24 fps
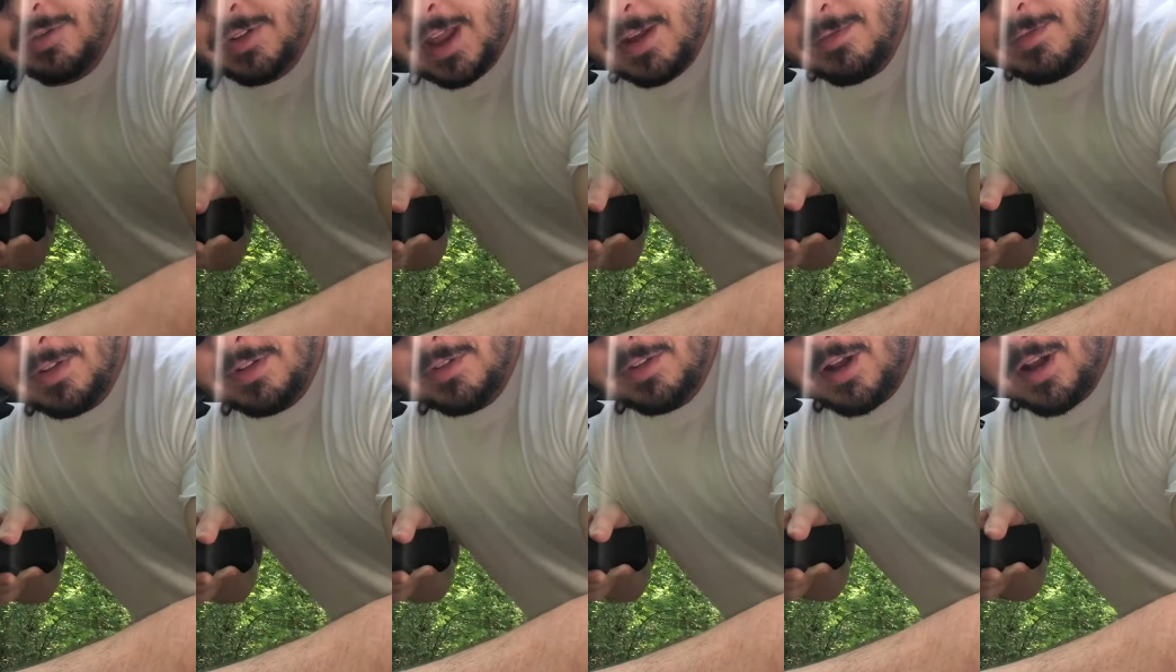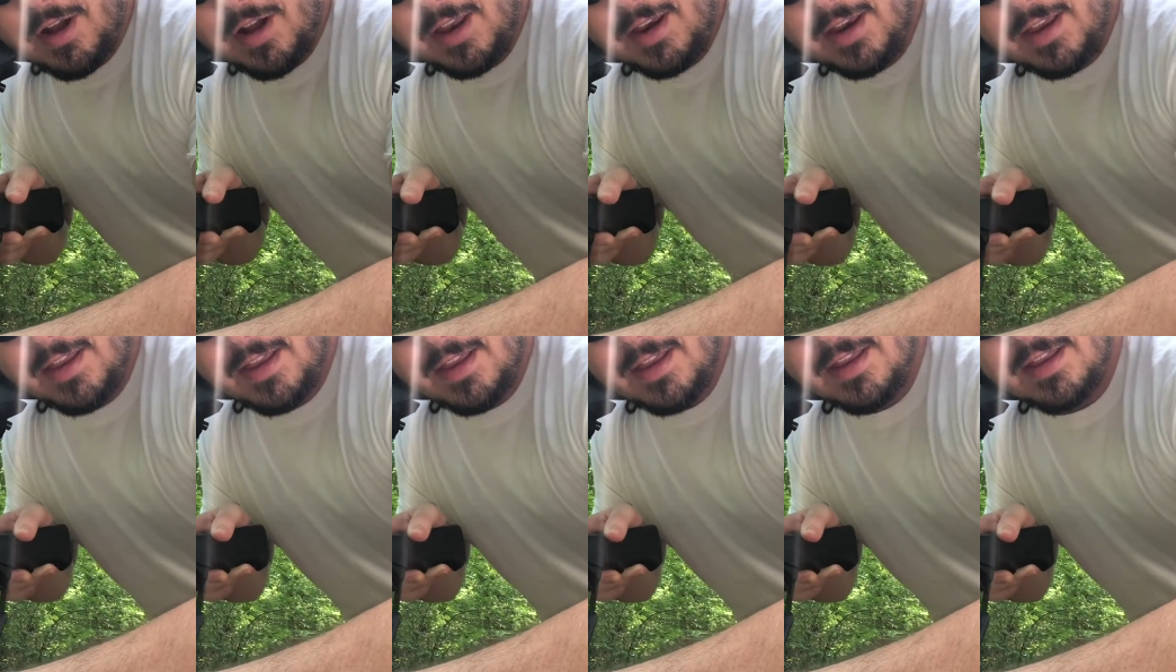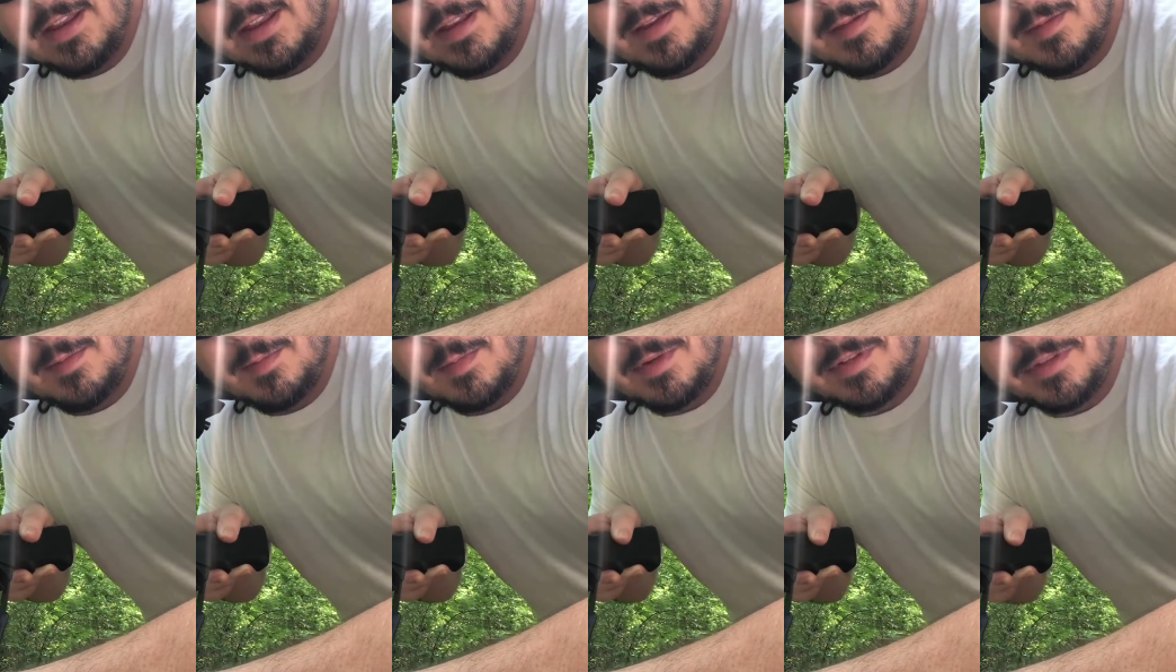safety's on,
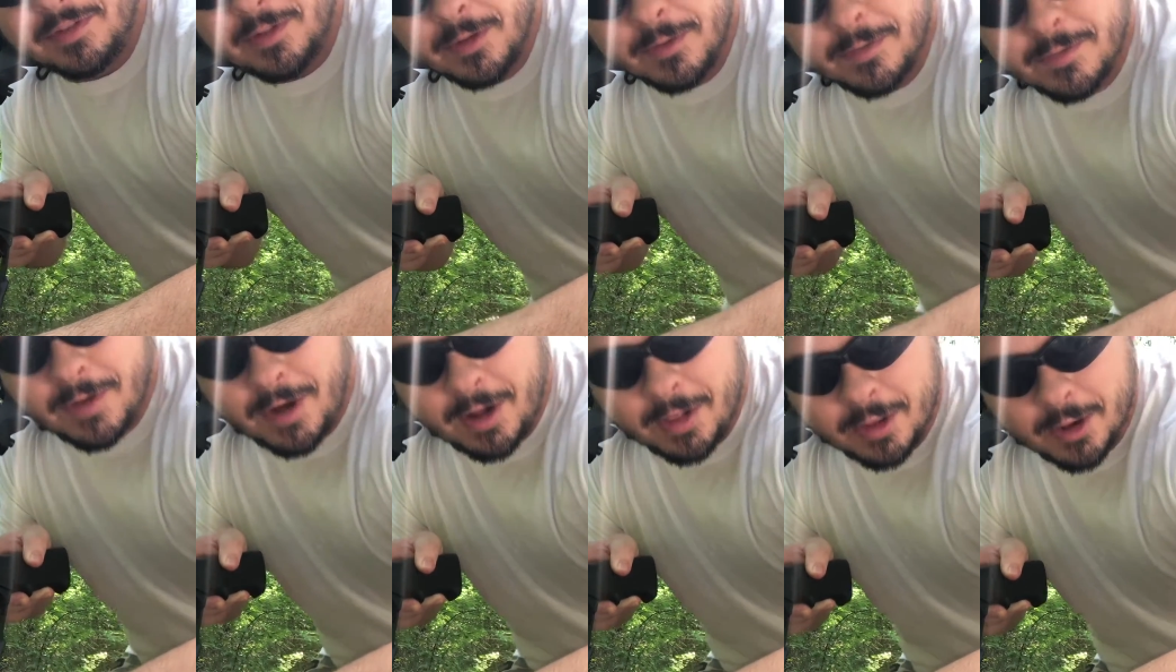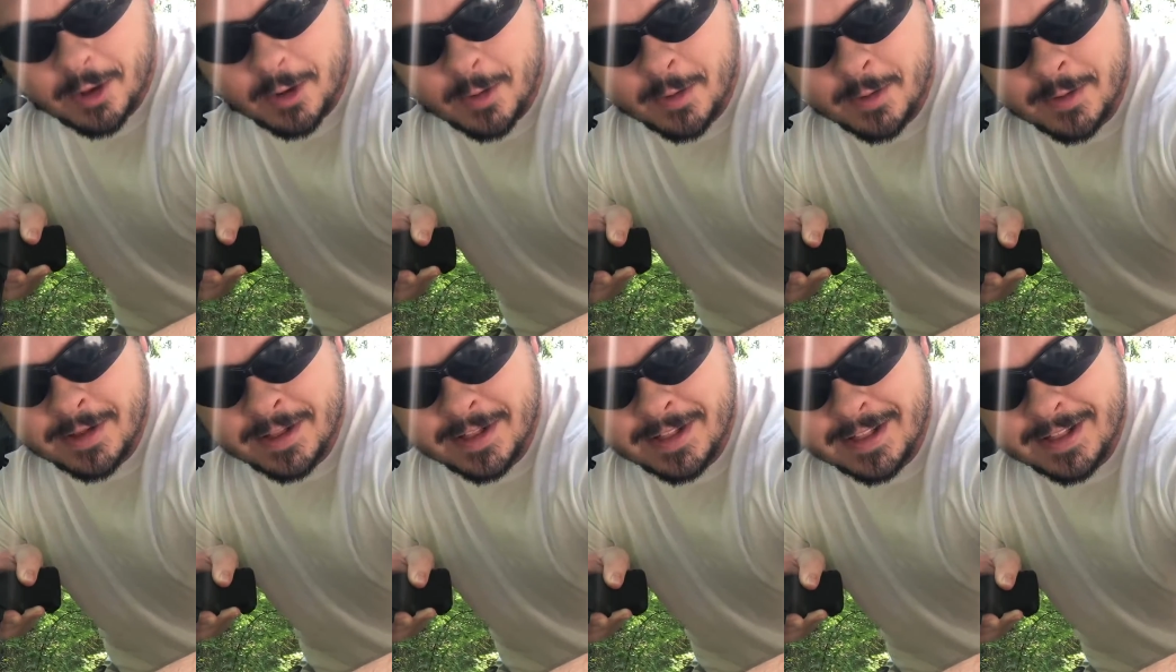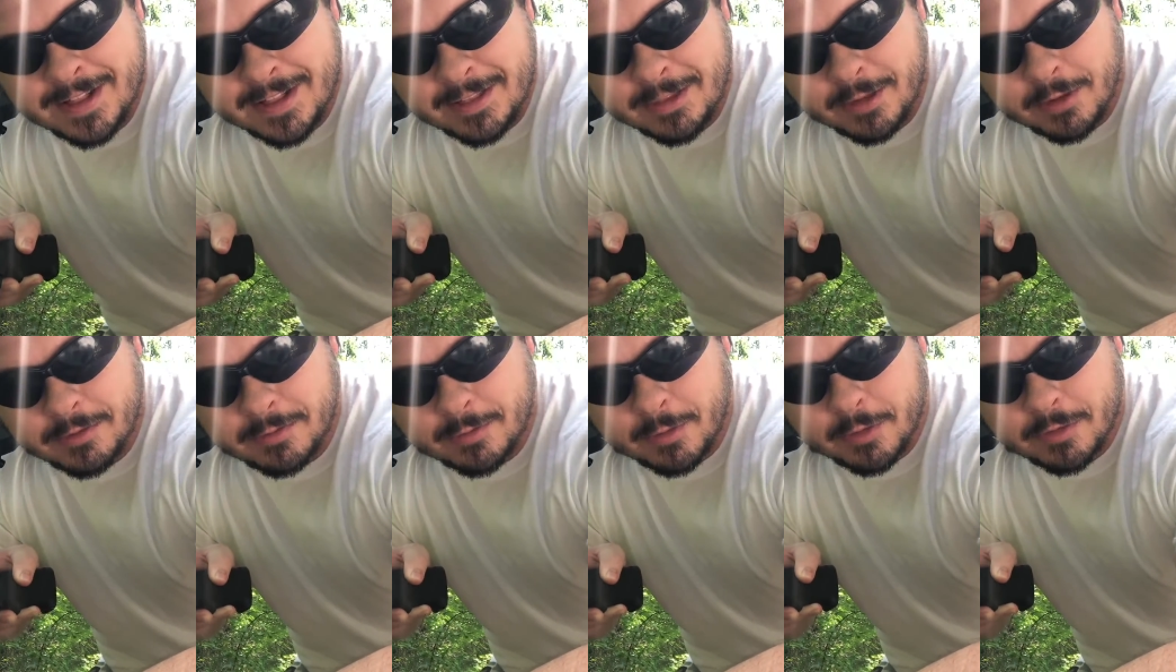but still follow
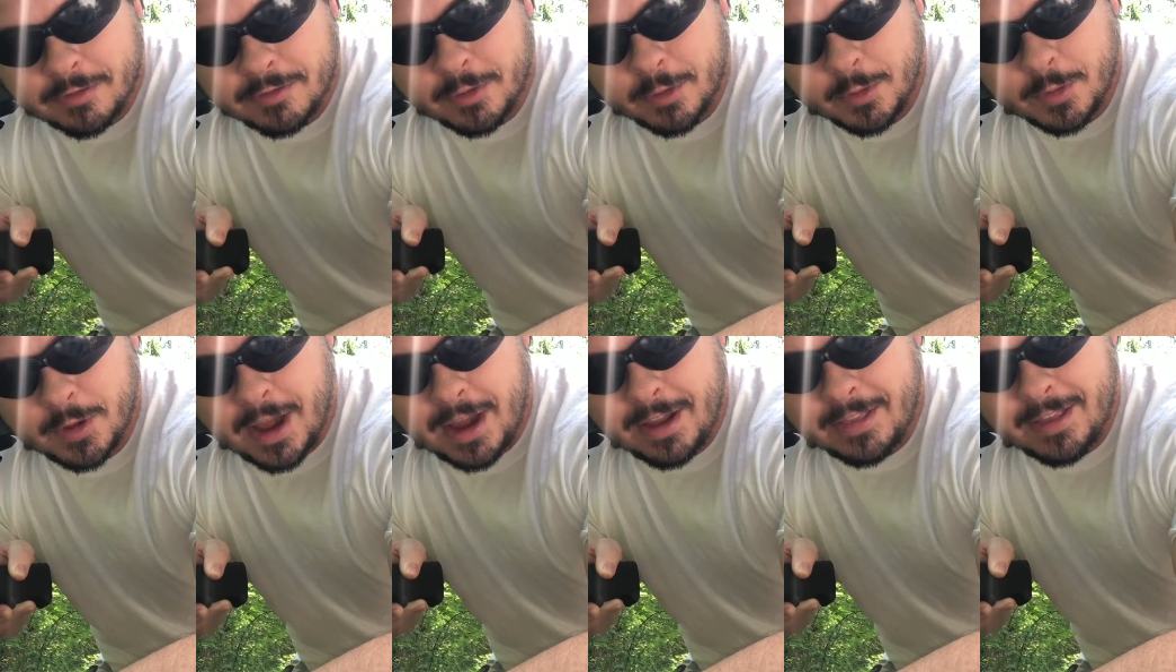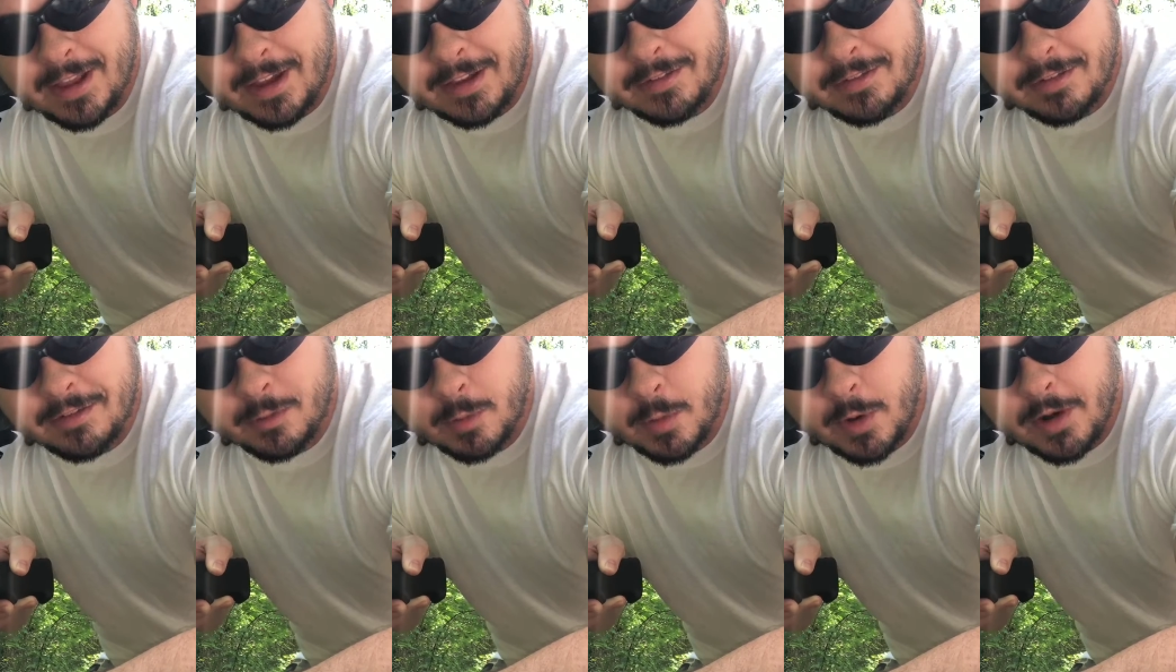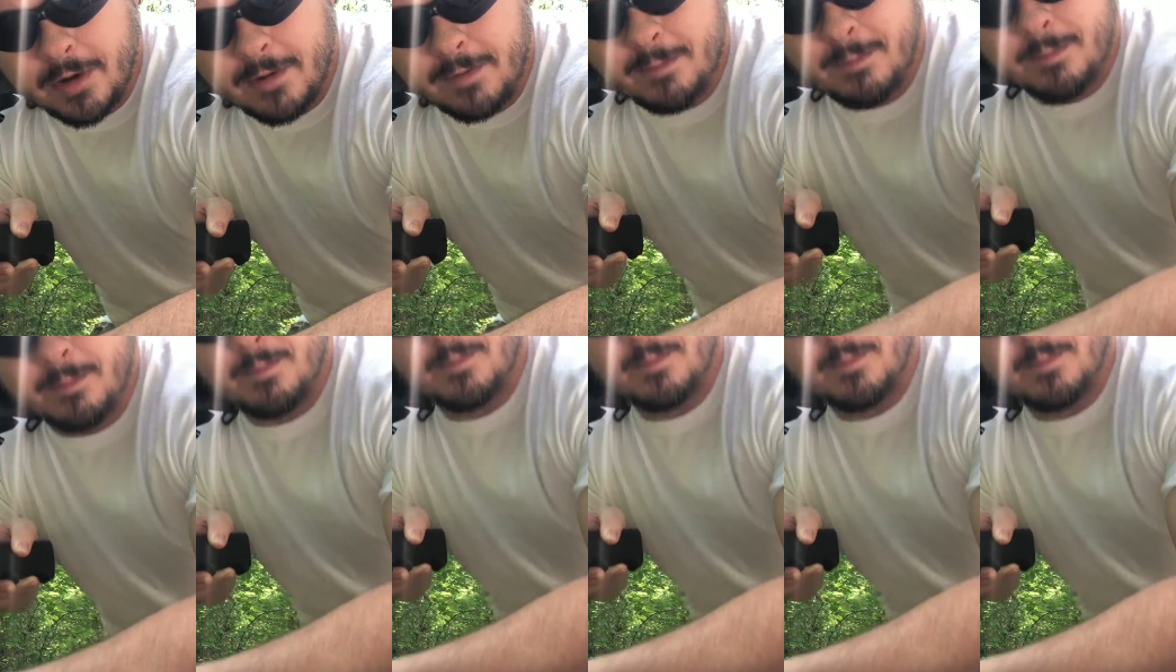those first two guidelines as well.